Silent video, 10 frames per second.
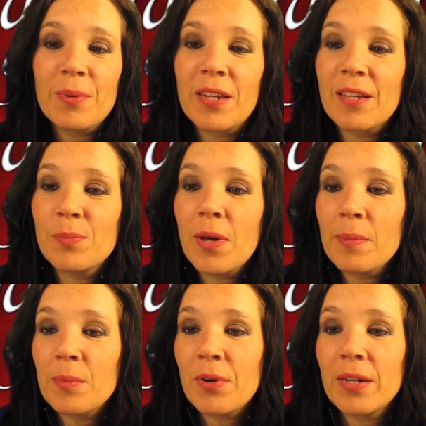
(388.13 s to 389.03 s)
but I guess
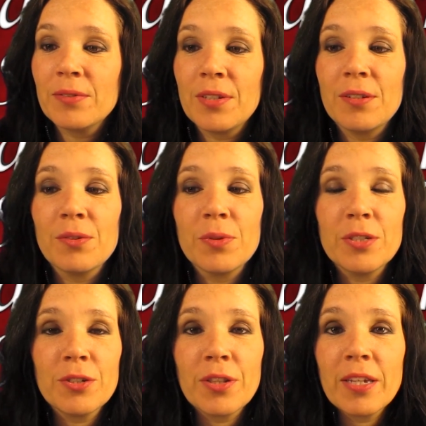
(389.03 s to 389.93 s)
Bobby Brown did it
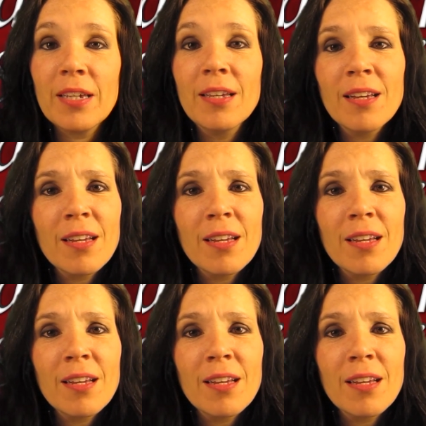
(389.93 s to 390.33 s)
originally.